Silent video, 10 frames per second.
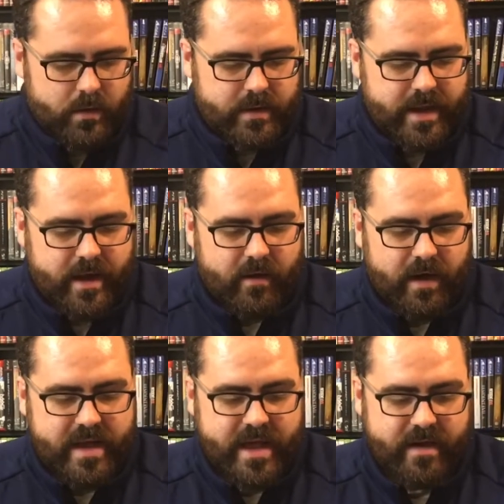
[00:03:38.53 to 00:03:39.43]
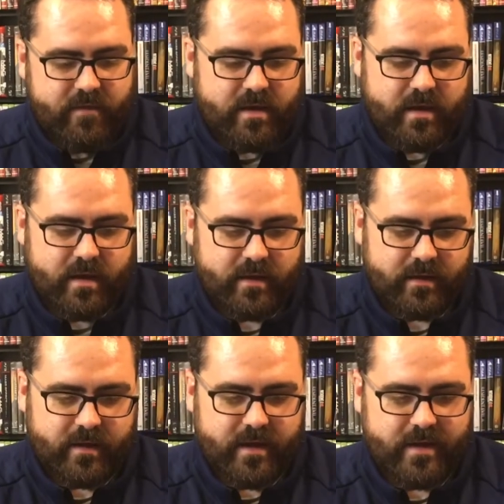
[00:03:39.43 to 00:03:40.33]
Now, I haven't
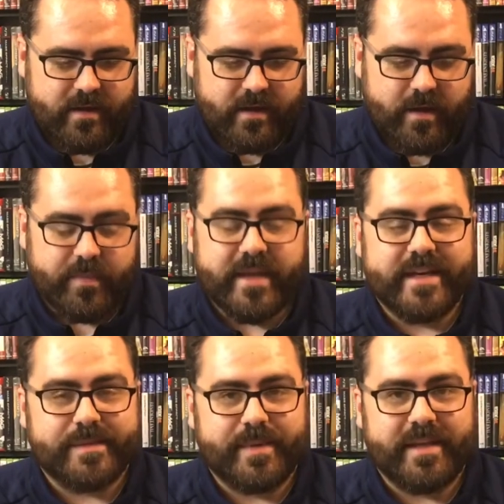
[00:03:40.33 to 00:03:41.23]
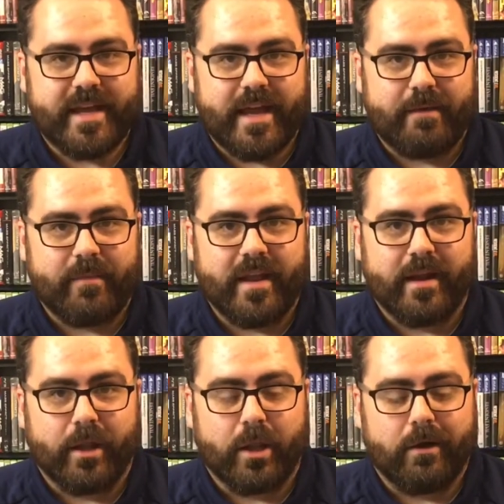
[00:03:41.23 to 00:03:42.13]
got a PSP game in
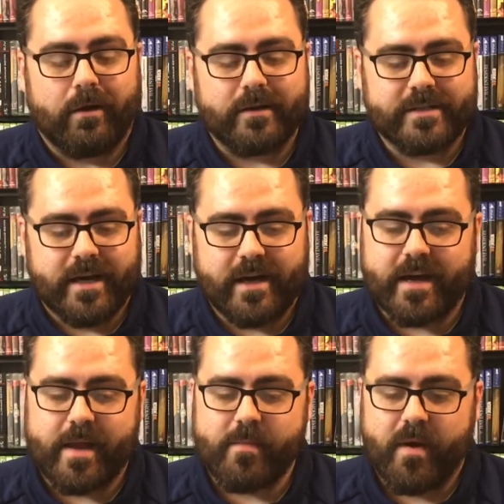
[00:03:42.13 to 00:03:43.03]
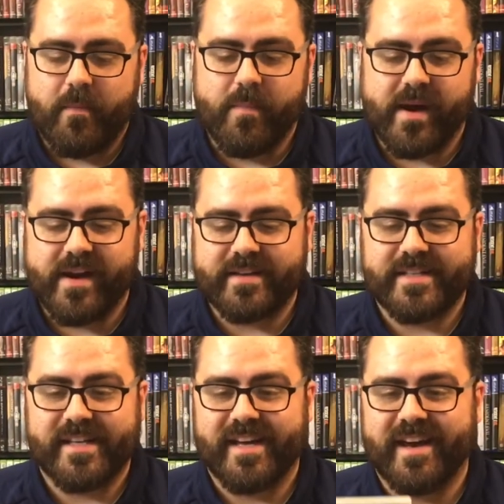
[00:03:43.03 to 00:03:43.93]
a long time,
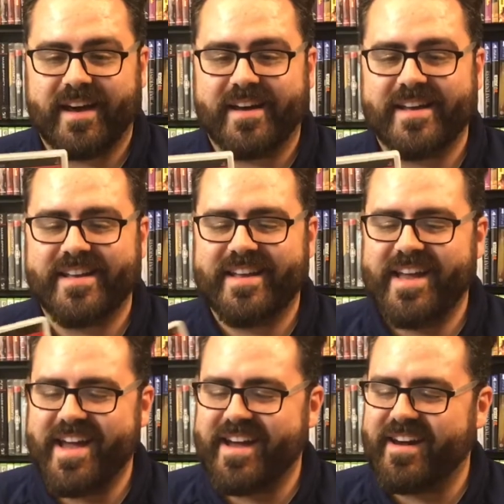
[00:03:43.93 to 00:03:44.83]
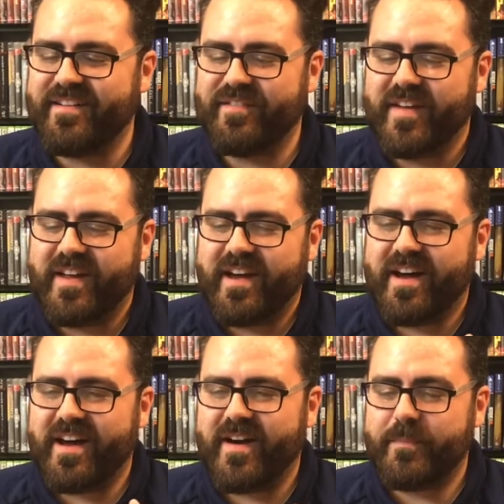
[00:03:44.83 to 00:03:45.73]
but I have
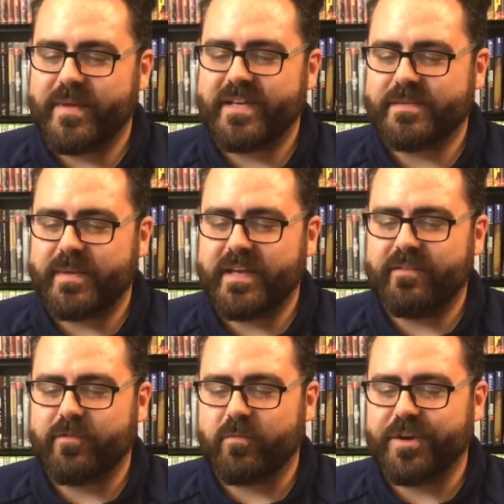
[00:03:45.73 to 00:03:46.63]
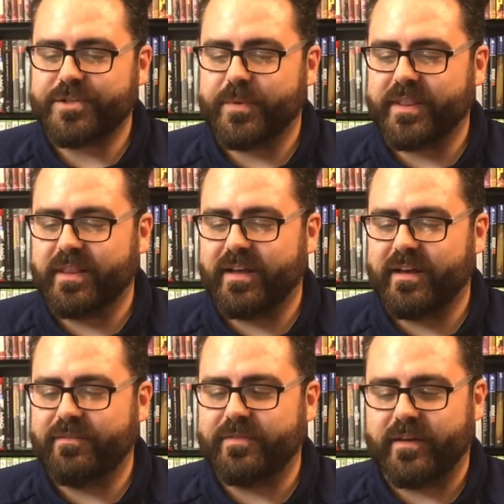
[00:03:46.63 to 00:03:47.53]
PSP from Russia with
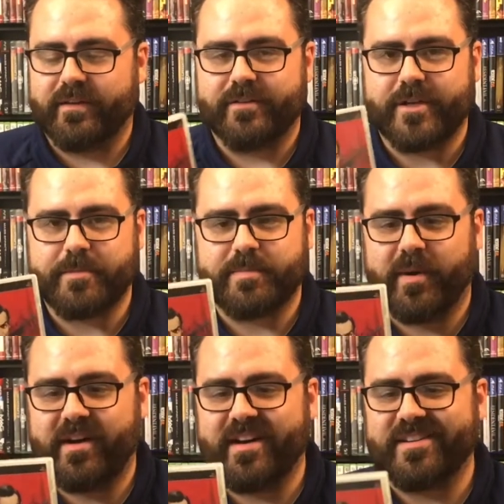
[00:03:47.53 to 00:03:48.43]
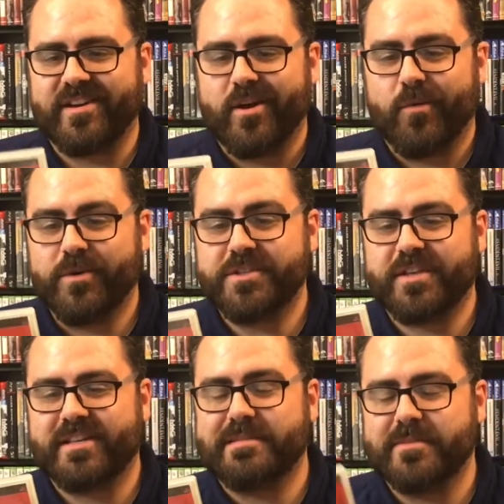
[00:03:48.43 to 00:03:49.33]
Love, James Bond, which is
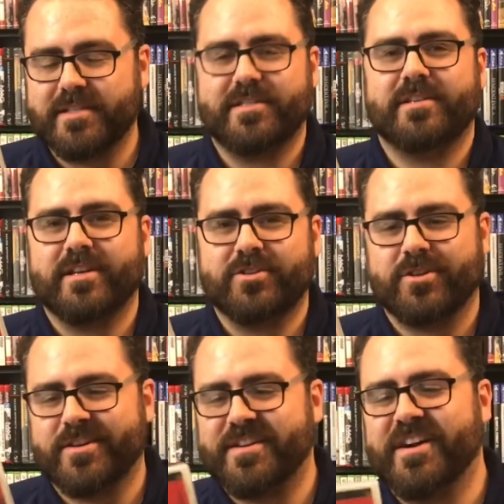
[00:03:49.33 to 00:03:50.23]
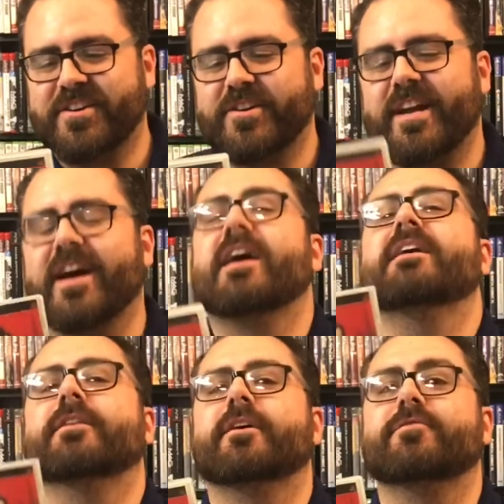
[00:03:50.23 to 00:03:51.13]
awesome because it's got Sean Connery. I
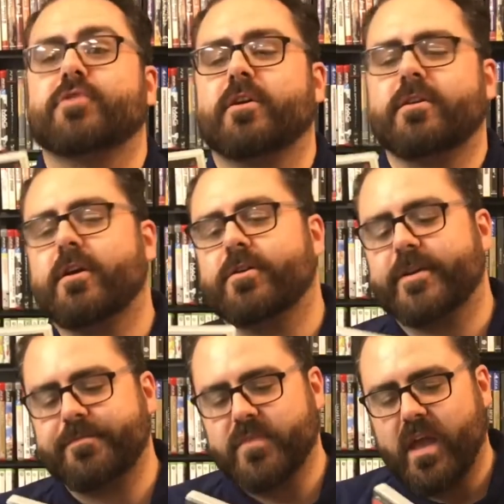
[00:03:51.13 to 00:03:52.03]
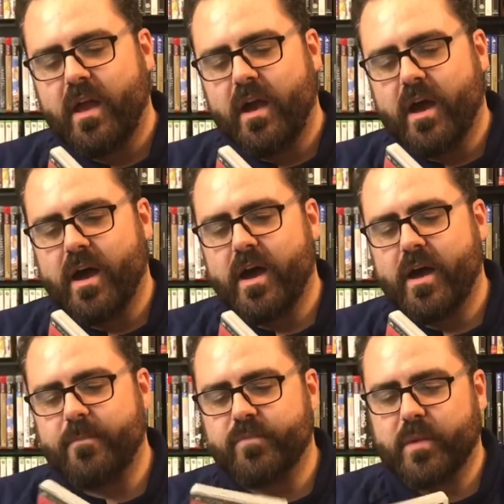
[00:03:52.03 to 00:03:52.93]
love Sean Connery.
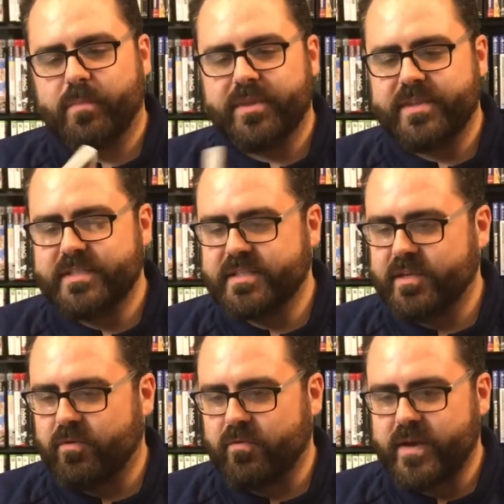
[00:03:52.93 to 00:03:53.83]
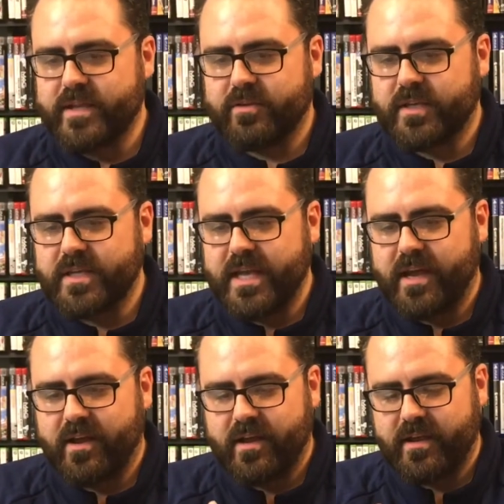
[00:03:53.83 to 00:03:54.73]
But this is a great looking
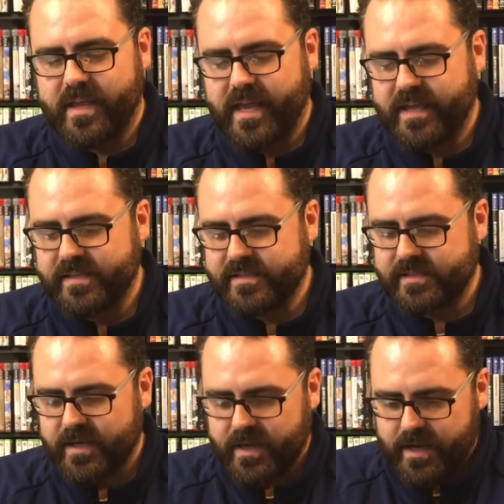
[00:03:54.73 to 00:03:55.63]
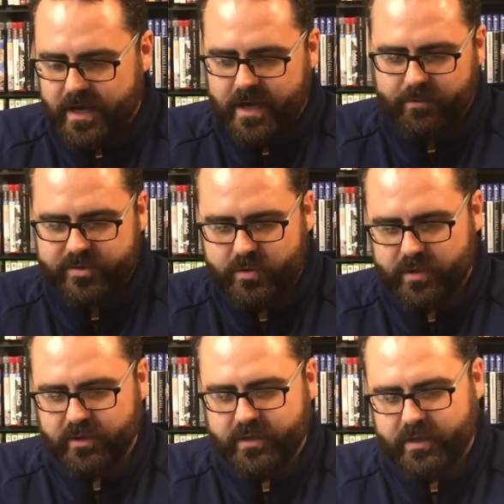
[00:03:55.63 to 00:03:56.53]
case. Let's go
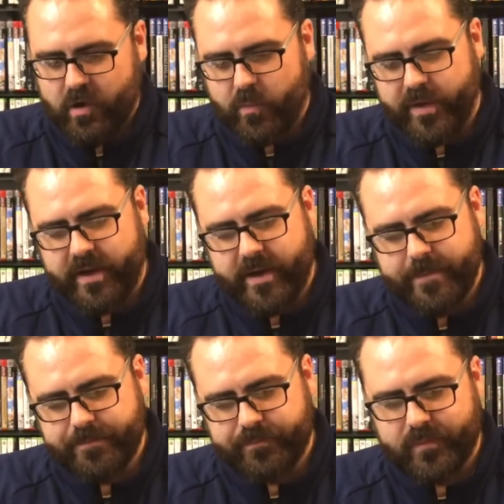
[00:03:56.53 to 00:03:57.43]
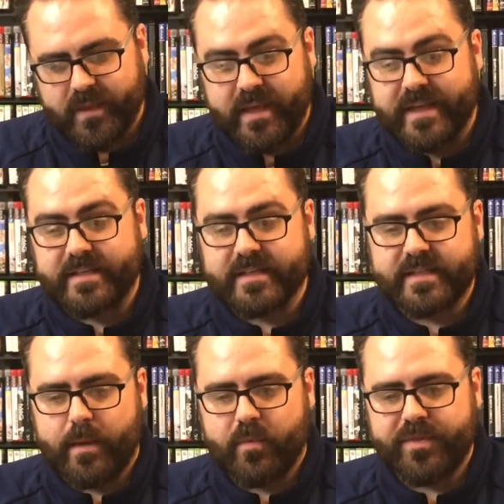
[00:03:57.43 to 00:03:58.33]
ahead and open it up. It does
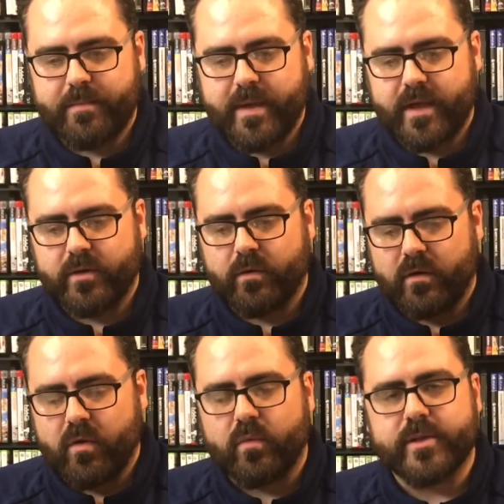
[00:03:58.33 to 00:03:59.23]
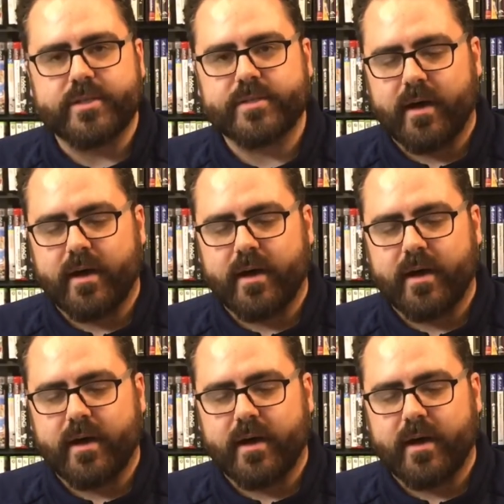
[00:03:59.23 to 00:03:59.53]
come with the manual, which is